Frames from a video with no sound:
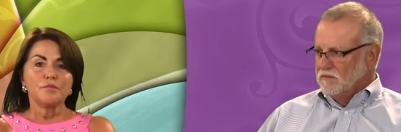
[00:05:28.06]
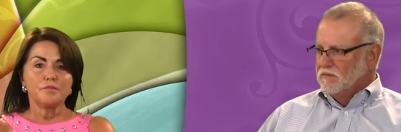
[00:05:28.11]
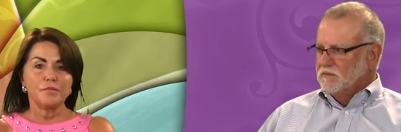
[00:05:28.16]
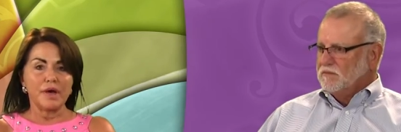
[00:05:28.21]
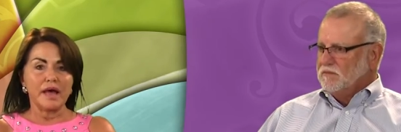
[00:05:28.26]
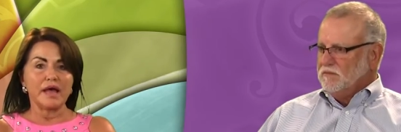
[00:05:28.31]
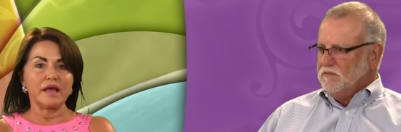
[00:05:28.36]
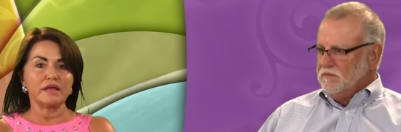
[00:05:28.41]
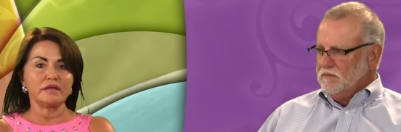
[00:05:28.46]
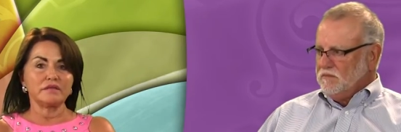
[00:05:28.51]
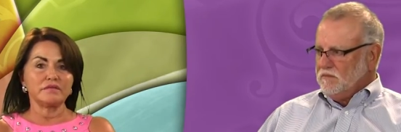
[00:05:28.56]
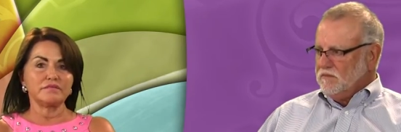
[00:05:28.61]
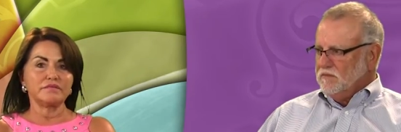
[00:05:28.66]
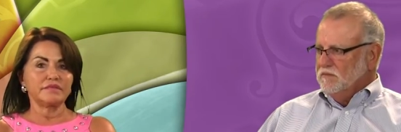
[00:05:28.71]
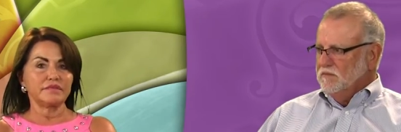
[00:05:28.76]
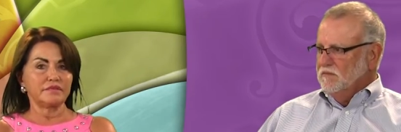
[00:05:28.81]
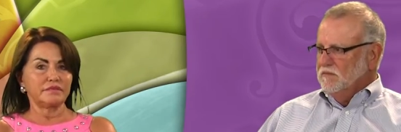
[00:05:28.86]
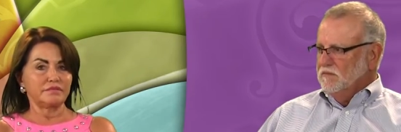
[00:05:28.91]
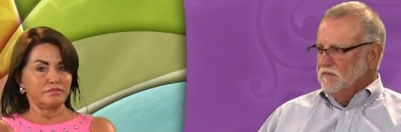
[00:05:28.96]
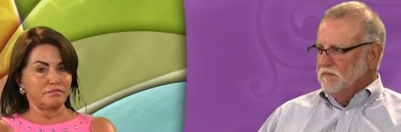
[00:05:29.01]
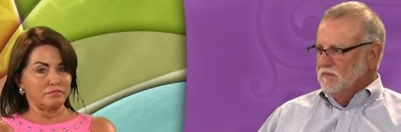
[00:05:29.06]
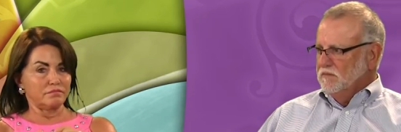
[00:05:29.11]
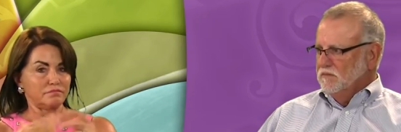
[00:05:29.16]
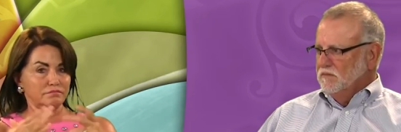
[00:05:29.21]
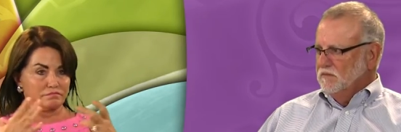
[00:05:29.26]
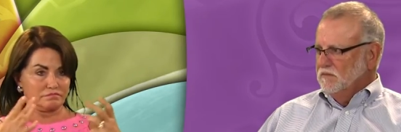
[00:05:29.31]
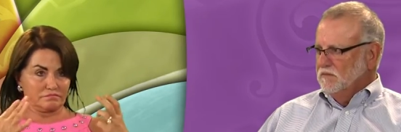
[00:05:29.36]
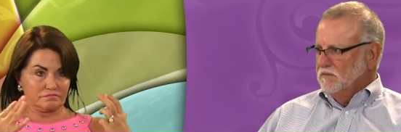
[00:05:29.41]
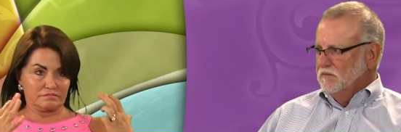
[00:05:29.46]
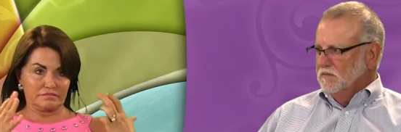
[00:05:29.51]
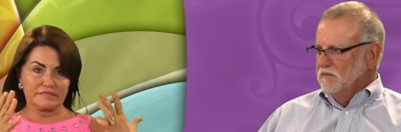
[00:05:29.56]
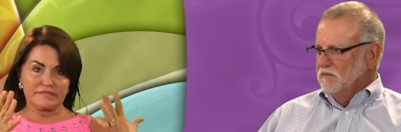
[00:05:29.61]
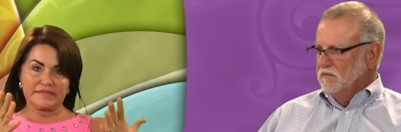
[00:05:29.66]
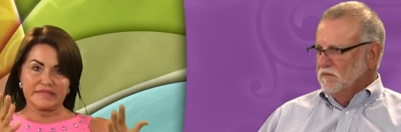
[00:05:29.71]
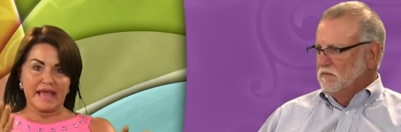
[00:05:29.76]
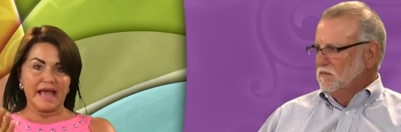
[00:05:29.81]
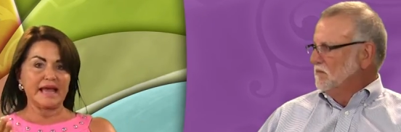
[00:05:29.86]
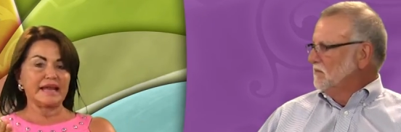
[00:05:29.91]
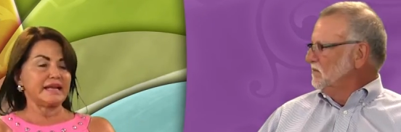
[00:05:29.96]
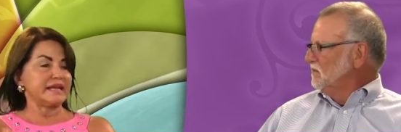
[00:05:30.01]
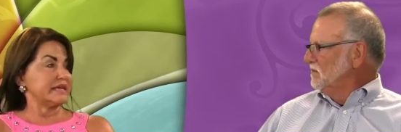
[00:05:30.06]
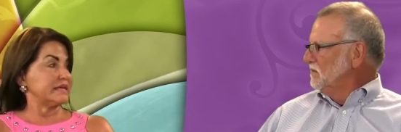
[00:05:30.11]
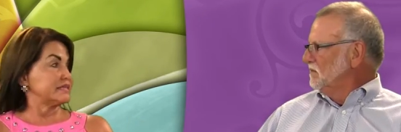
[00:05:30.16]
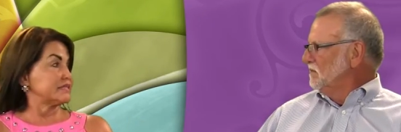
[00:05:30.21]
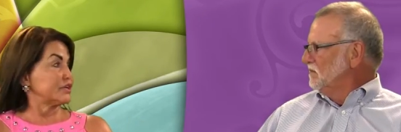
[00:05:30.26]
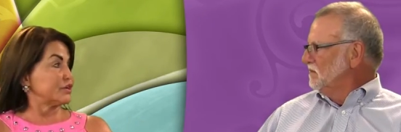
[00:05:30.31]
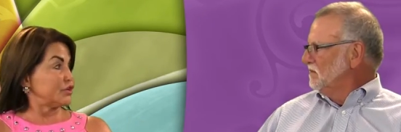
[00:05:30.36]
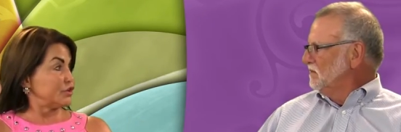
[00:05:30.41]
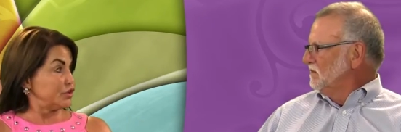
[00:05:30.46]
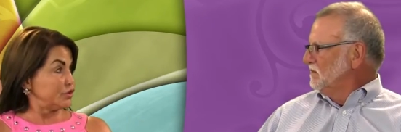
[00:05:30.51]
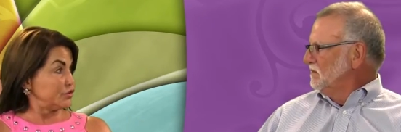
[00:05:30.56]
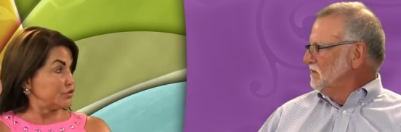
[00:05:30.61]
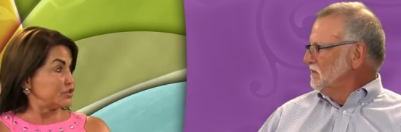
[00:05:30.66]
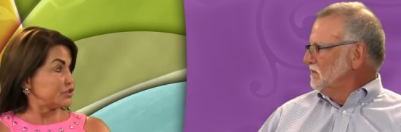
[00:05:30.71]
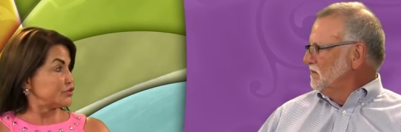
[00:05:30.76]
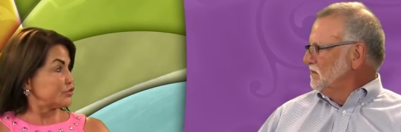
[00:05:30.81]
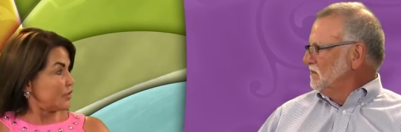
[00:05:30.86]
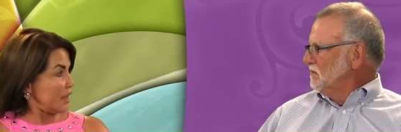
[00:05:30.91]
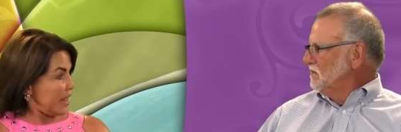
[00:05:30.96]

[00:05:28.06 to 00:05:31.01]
Speaker 1: but that is a huge issue.